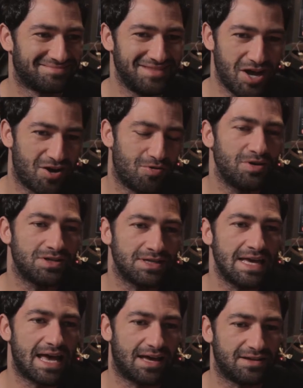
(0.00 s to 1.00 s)
No.
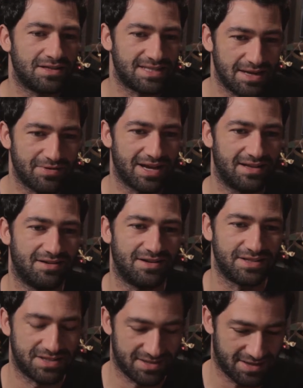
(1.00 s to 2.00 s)
Yeah, stay regular.
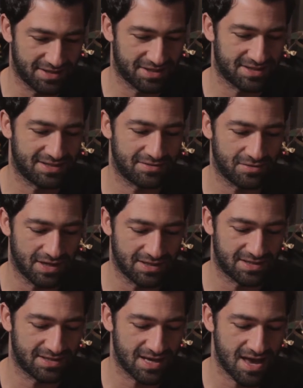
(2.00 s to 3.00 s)

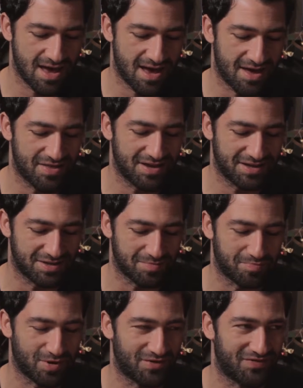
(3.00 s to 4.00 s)
It's. I think it's a
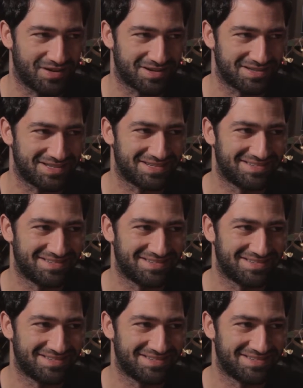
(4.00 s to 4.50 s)
perfect.